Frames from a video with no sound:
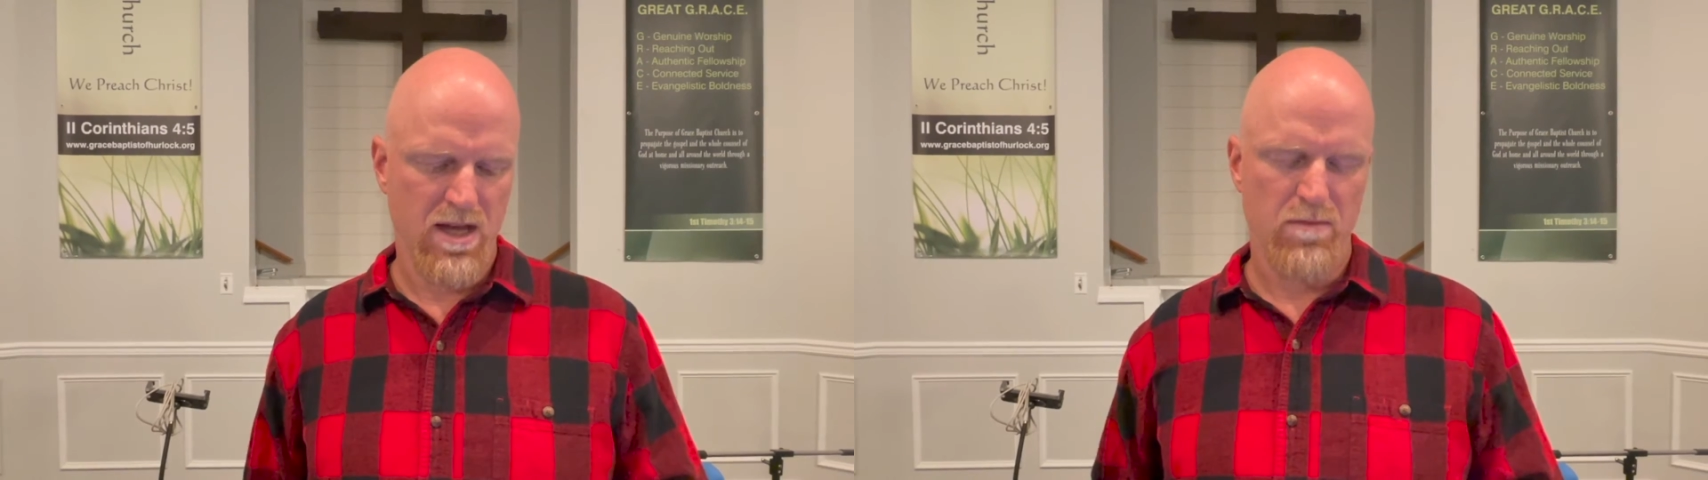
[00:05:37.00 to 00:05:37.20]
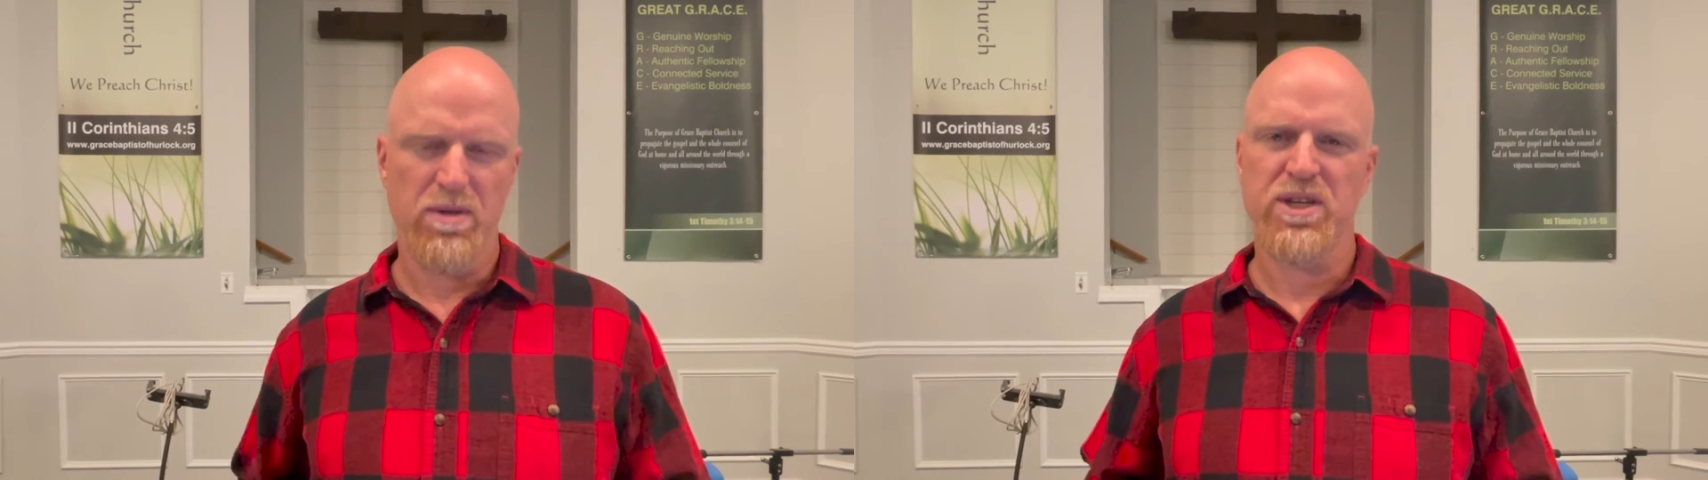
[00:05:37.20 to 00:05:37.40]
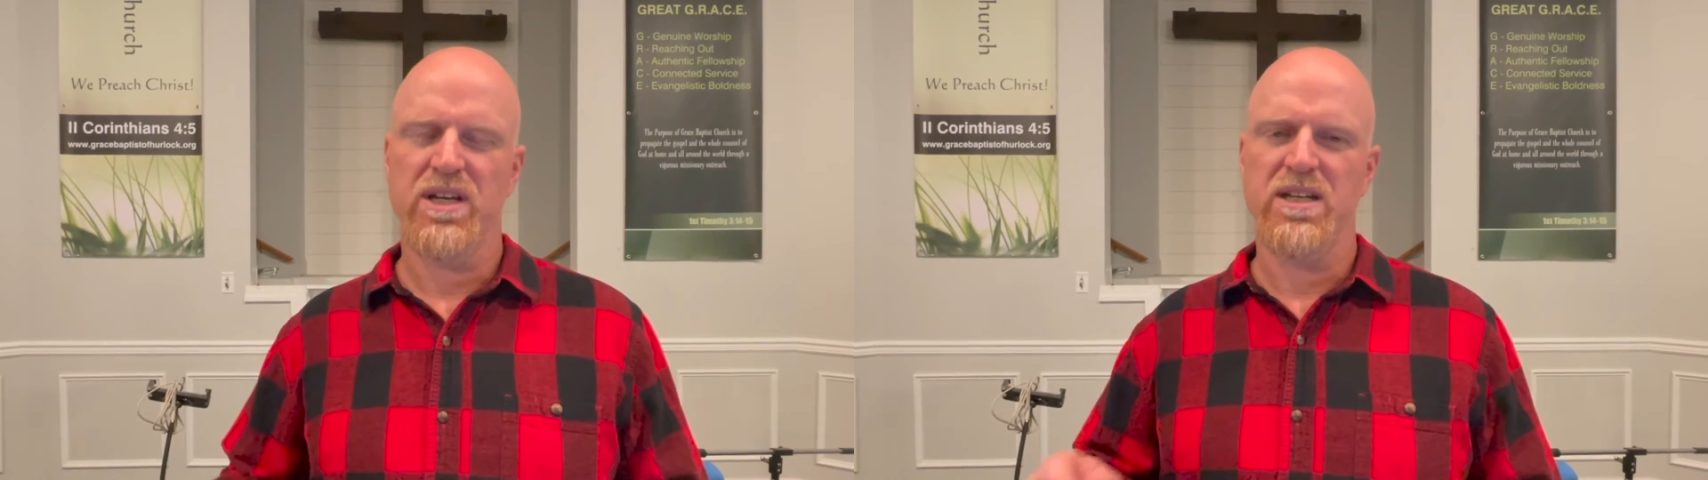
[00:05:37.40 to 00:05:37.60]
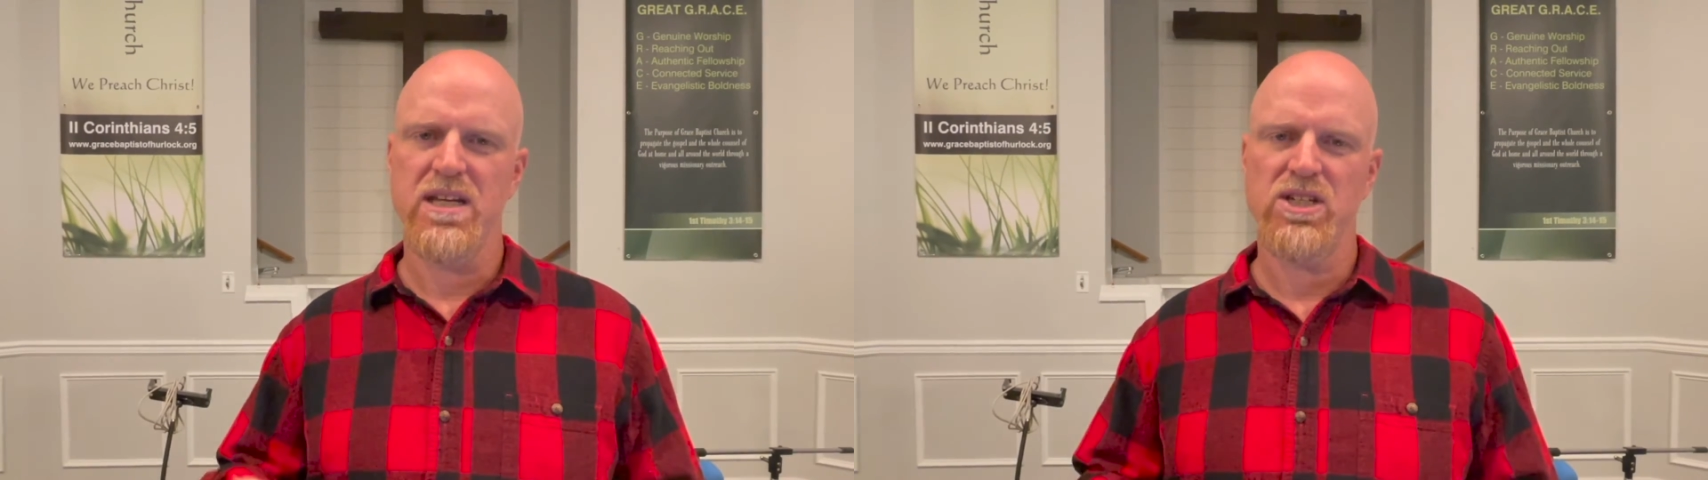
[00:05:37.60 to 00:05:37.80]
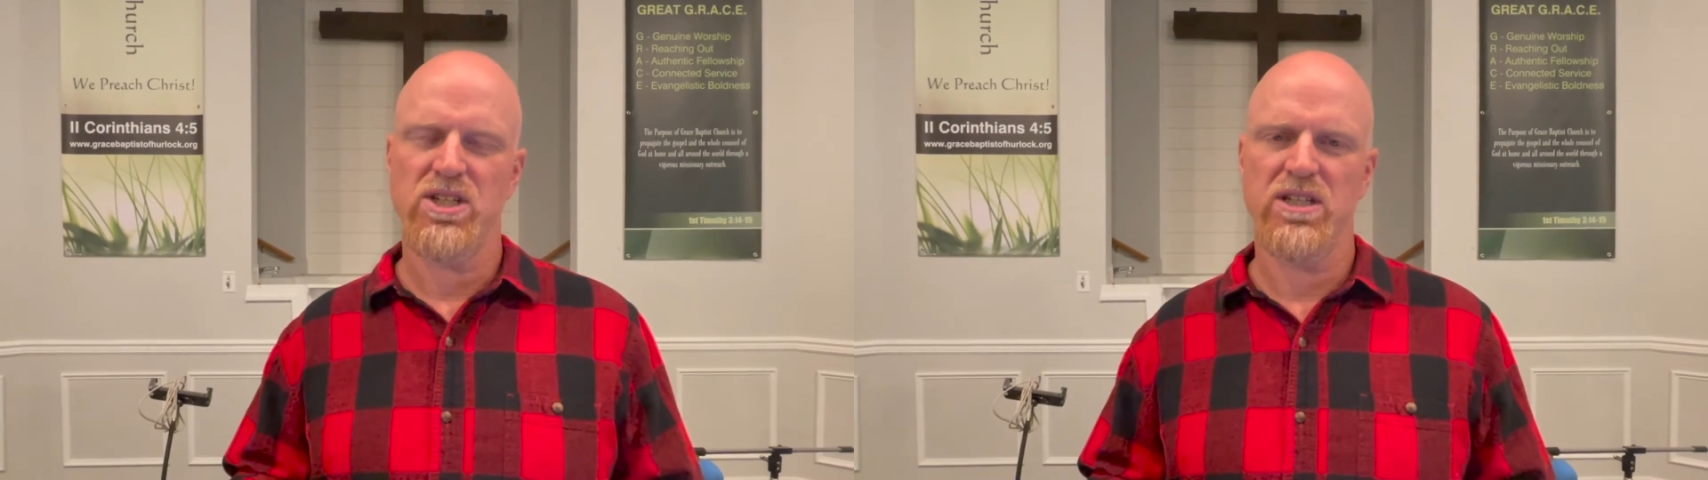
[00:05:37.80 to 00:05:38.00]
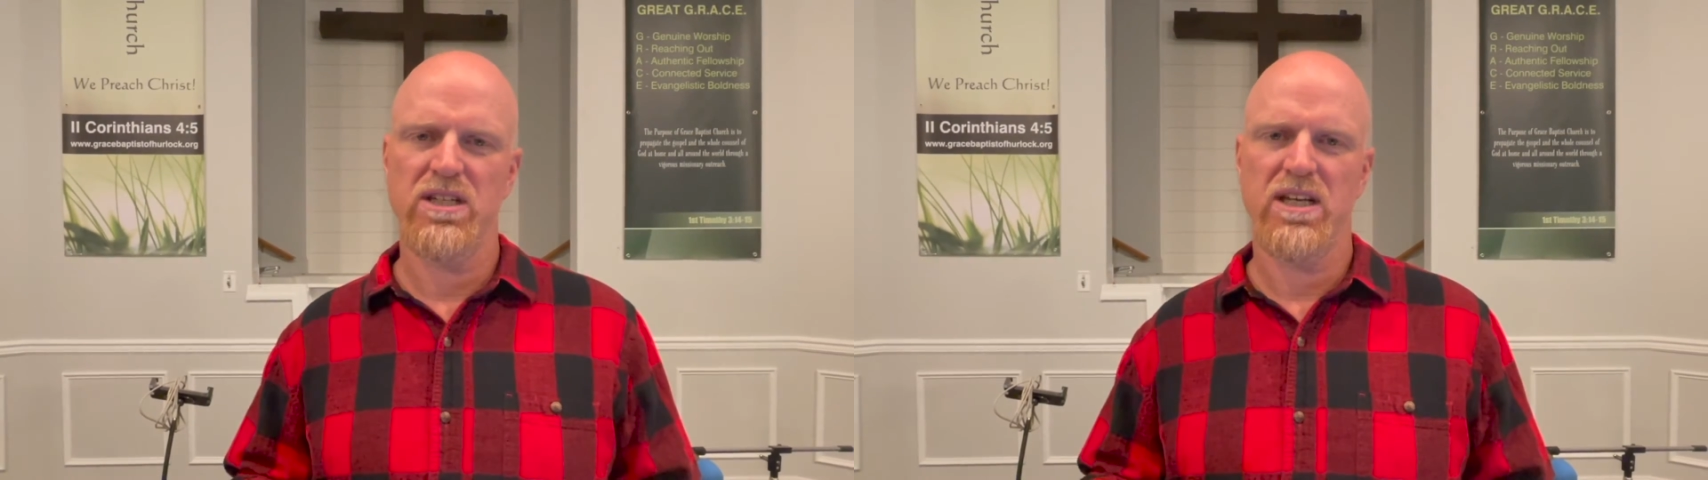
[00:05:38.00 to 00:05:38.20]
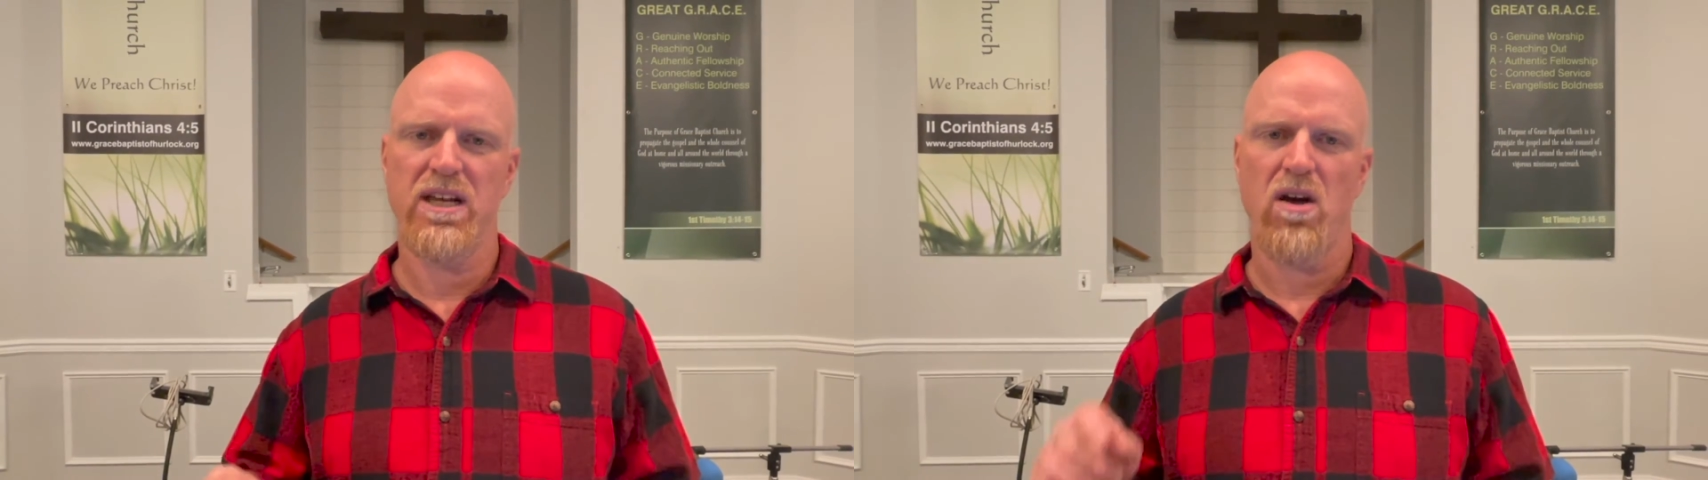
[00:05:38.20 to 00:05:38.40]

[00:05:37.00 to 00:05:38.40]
But the condition in